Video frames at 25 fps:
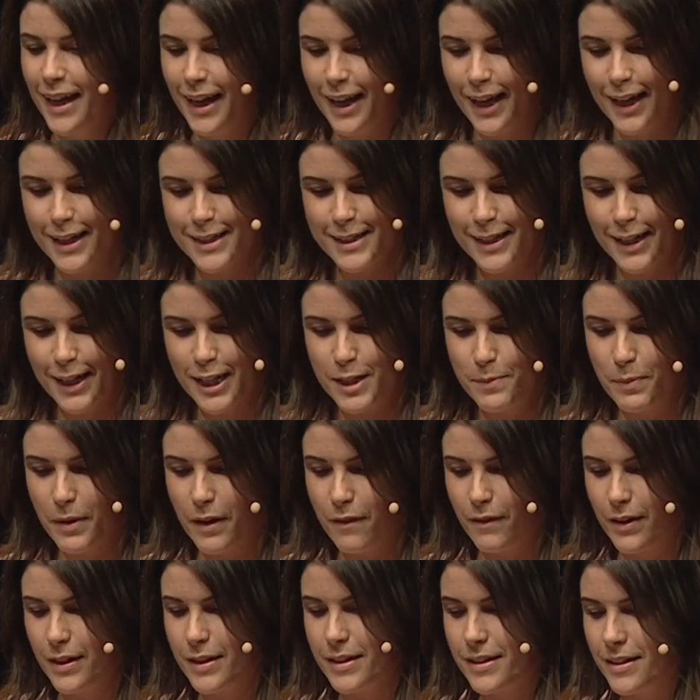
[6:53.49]
It's an
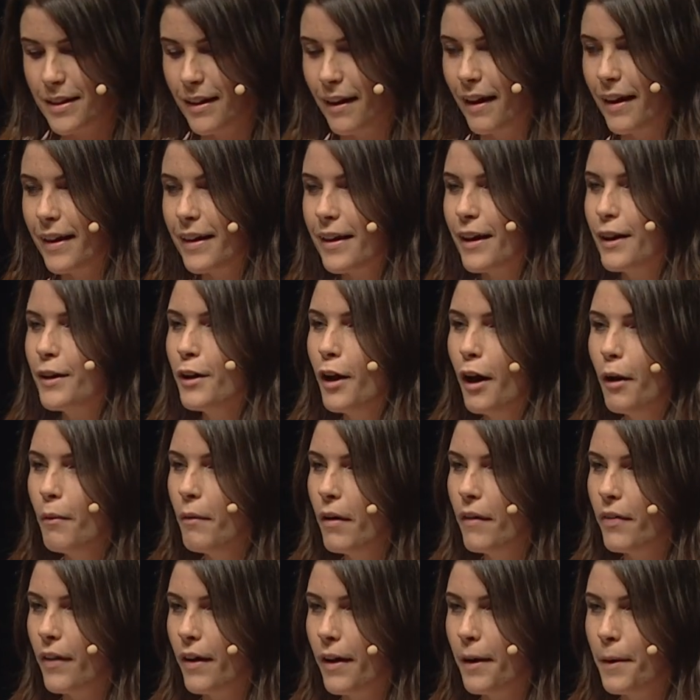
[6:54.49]
experience like no
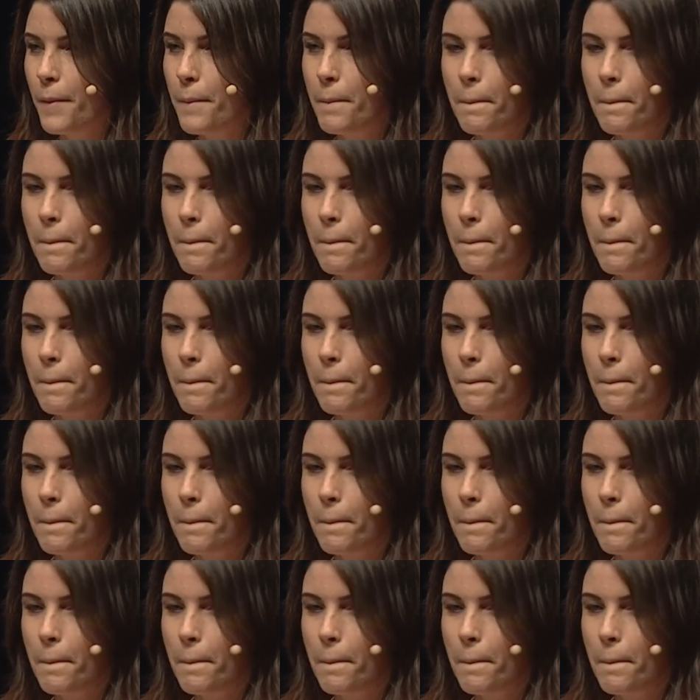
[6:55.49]
other.